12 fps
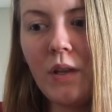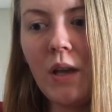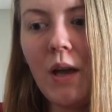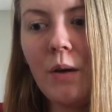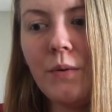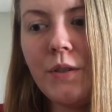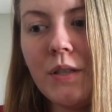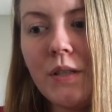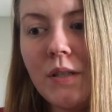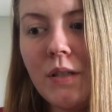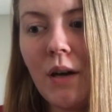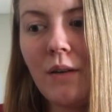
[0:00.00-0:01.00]
I would
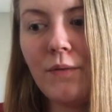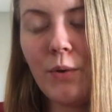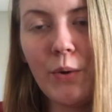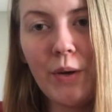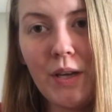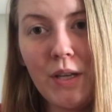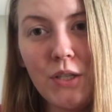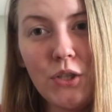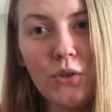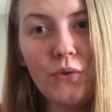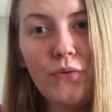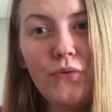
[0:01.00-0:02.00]
just avoid
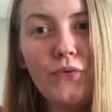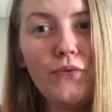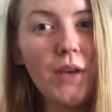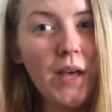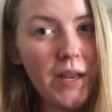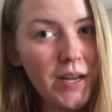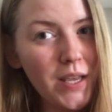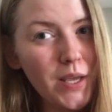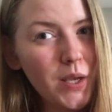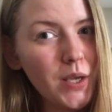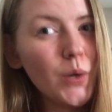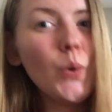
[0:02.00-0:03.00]

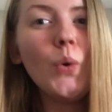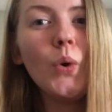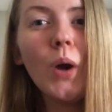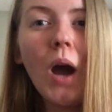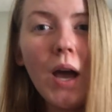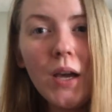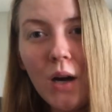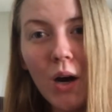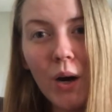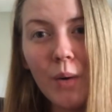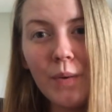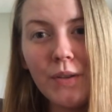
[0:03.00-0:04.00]
fatty or high
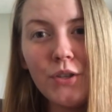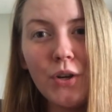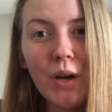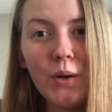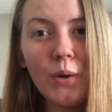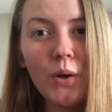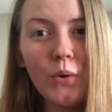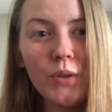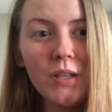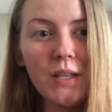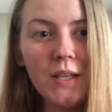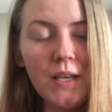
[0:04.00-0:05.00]
carb and try to go
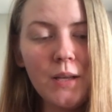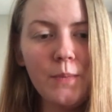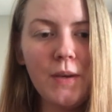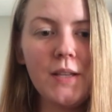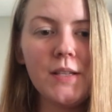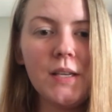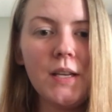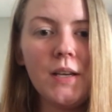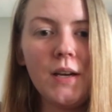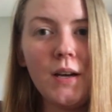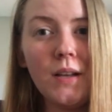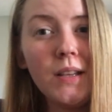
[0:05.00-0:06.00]
with lean meats and
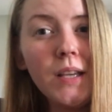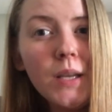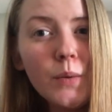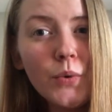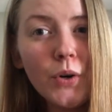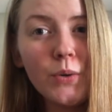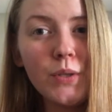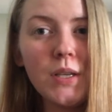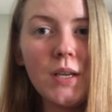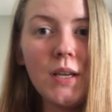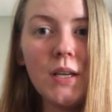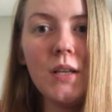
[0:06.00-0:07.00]
lean
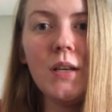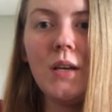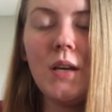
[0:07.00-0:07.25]
protein